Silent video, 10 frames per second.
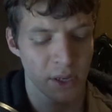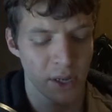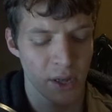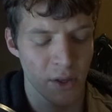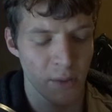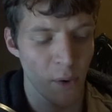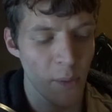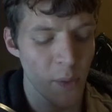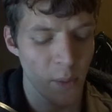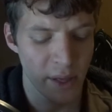problem
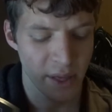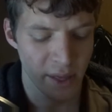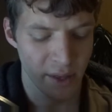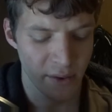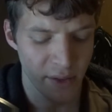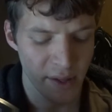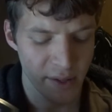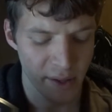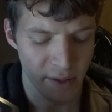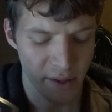with this
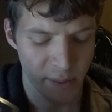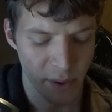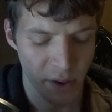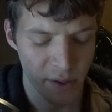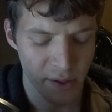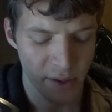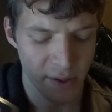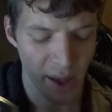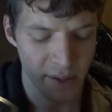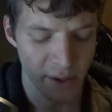is because he's
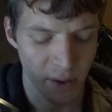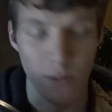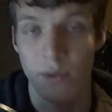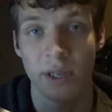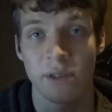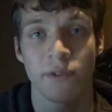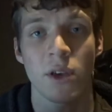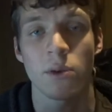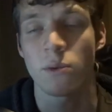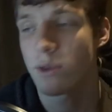getting all these
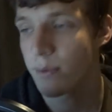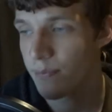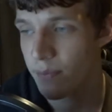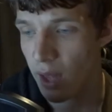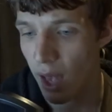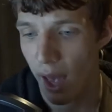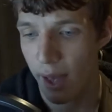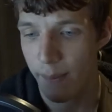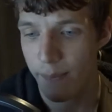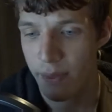views,
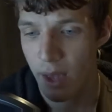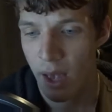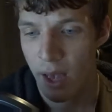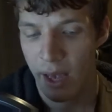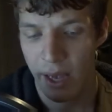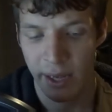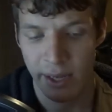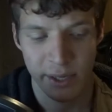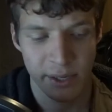is